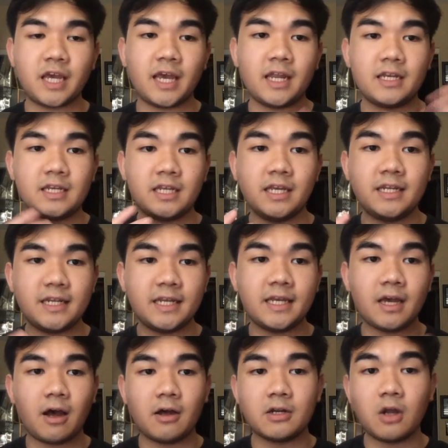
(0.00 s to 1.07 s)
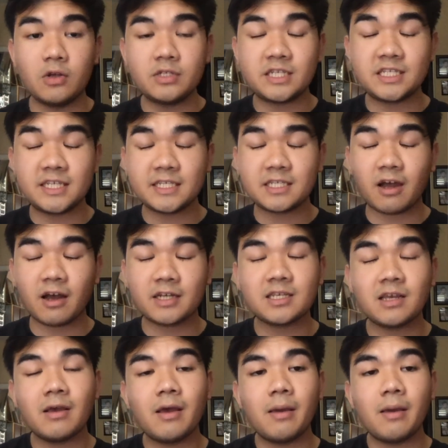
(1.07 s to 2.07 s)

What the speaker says: and DD on OTC stocks,